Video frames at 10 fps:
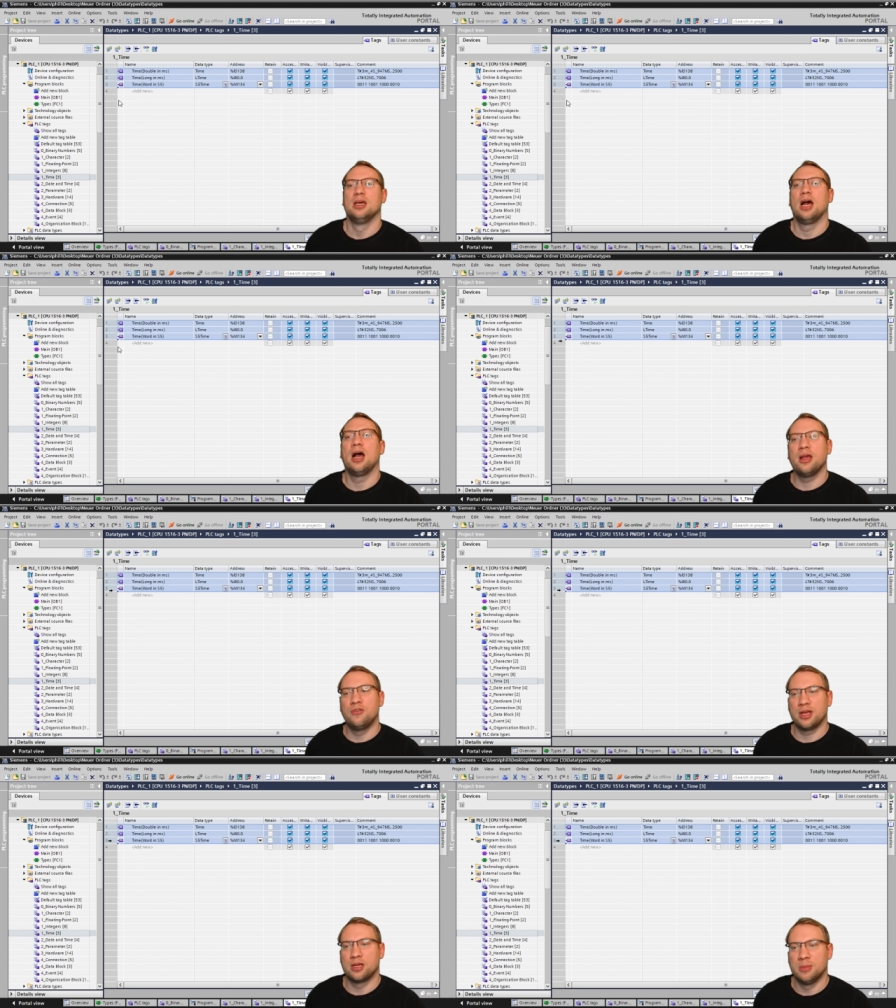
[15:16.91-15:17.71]
I
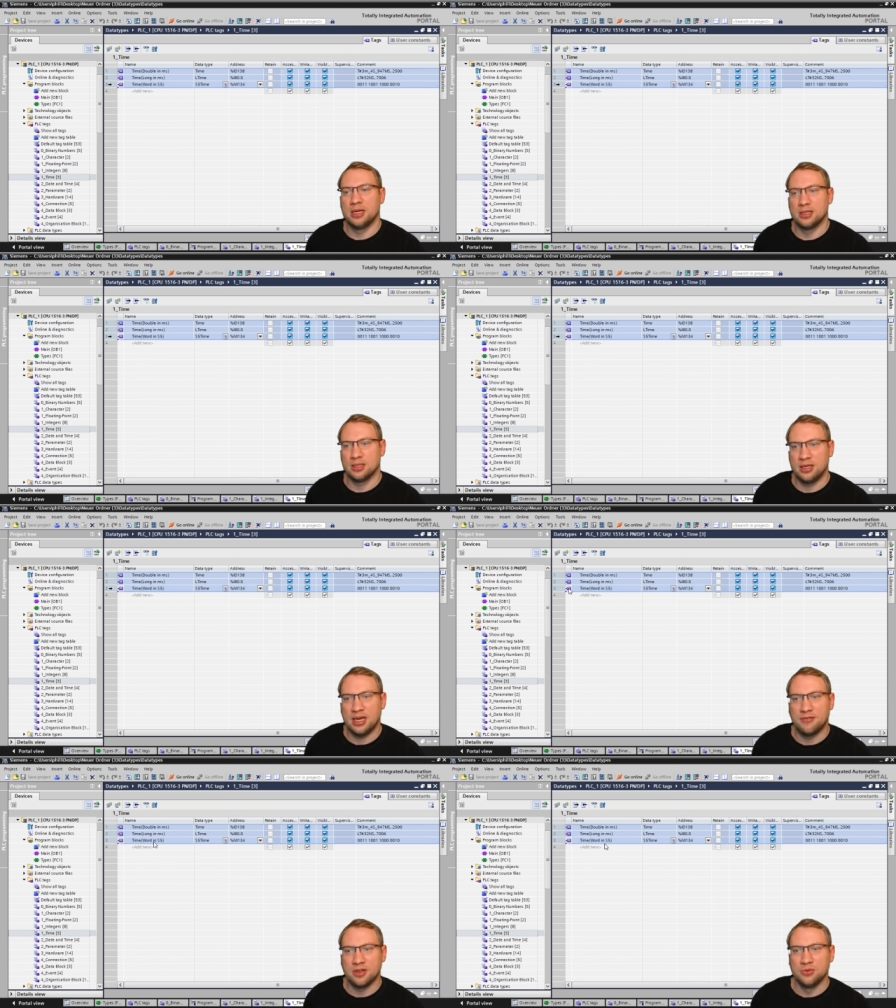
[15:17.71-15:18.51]
recommend
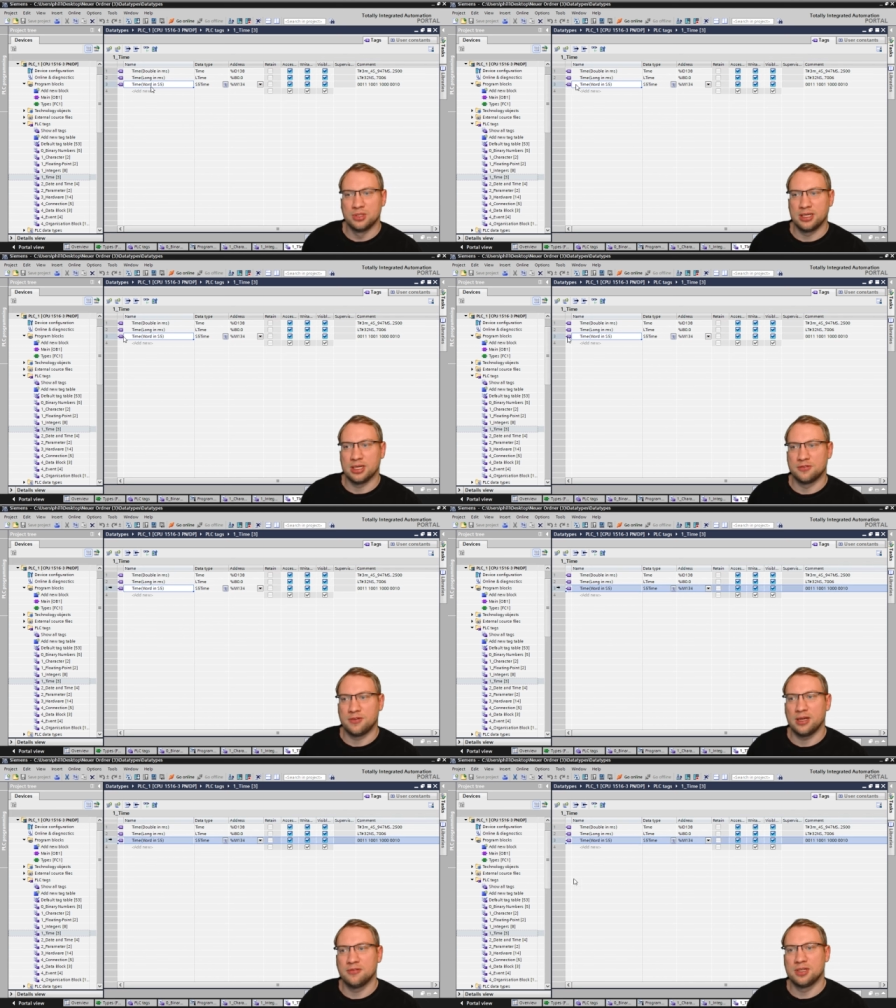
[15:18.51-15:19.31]
never using S
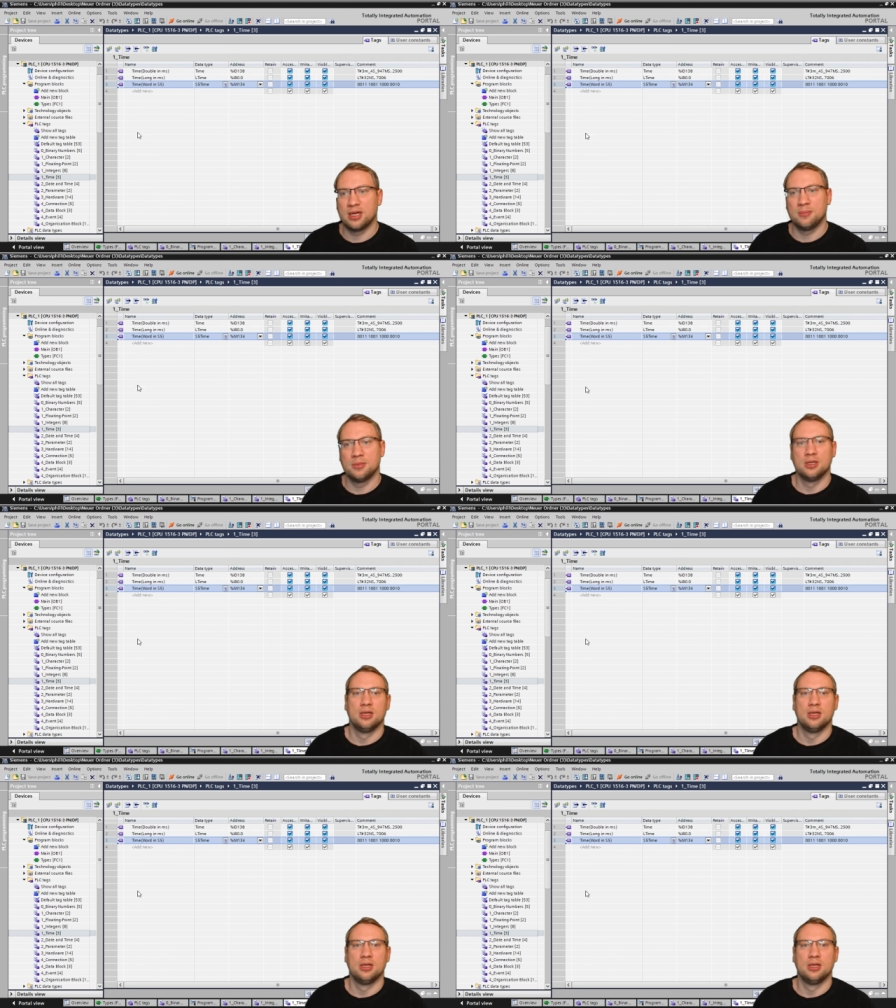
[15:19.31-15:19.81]
five time.